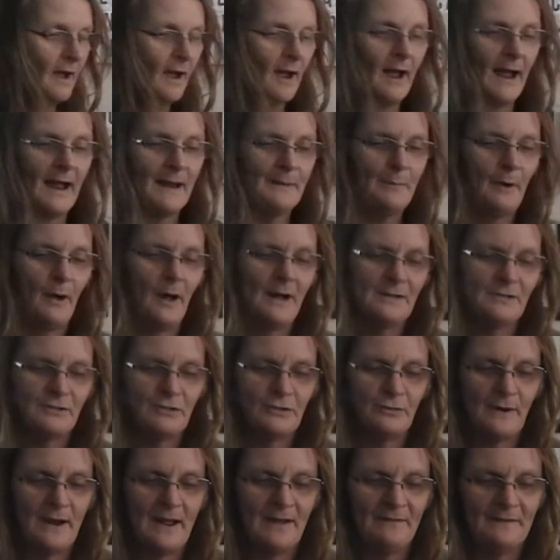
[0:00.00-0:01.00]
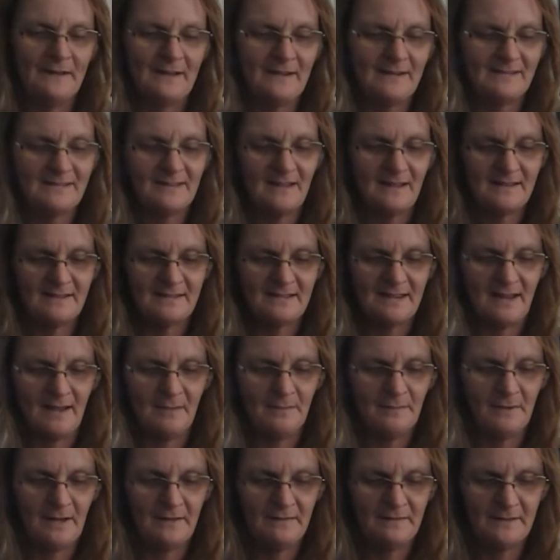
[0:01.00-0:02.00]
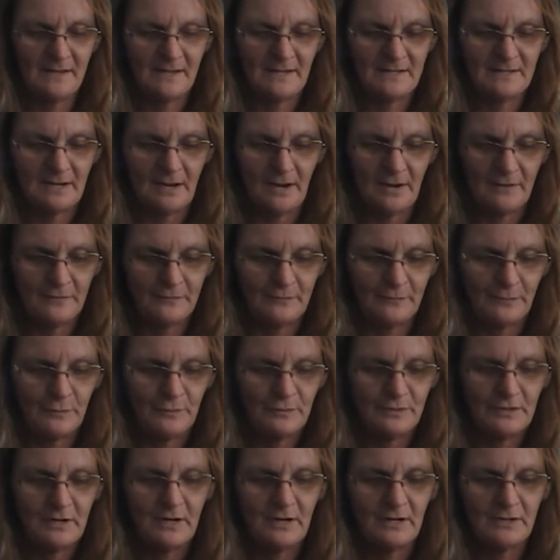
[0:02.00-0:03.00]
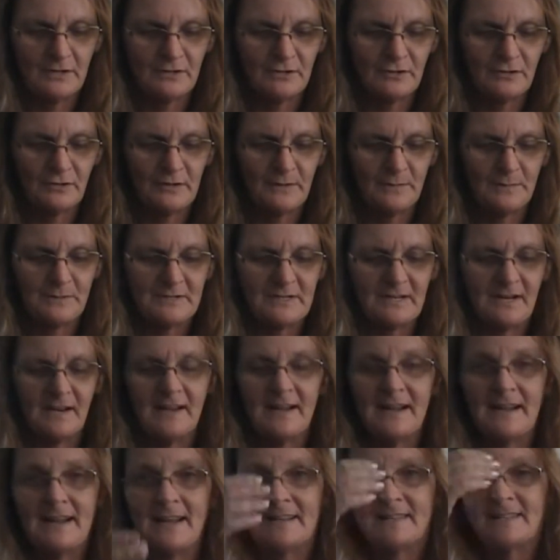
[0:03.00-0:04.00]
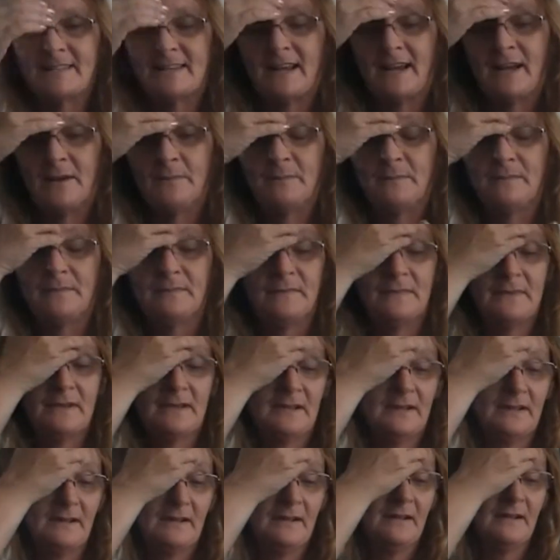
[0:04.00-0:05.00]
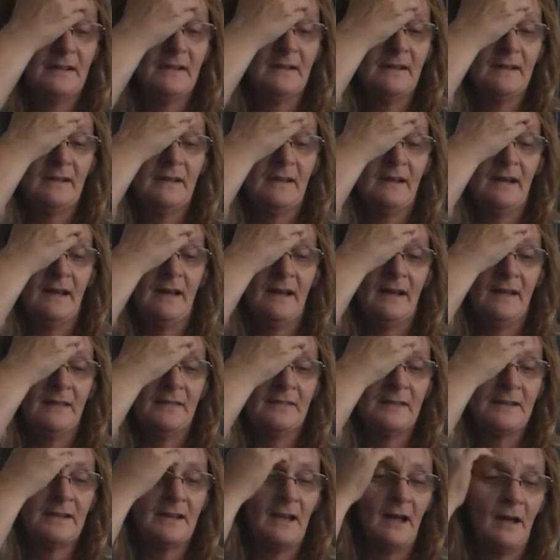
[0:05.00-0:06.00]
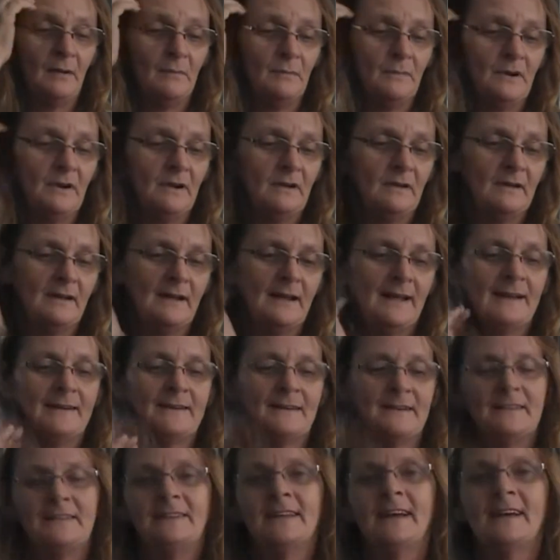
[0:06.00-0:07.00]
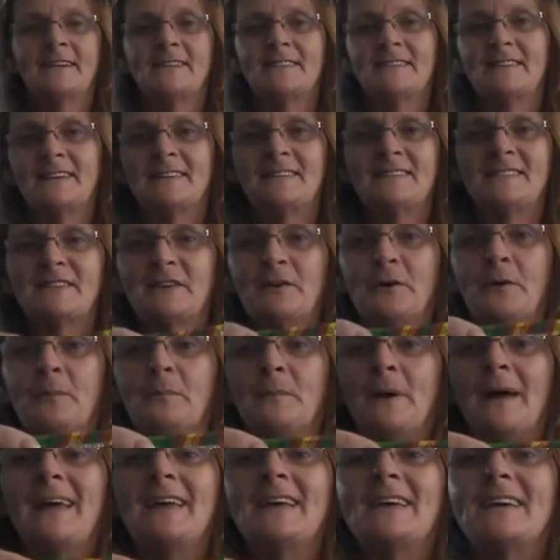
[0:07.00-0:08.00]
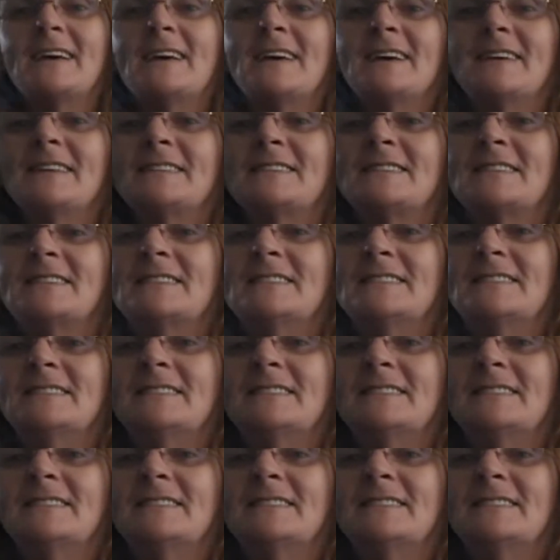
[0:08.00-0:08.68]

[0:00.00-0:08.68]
I bought Travis some of this fruit strips. It's the gum, and yes, they still make it.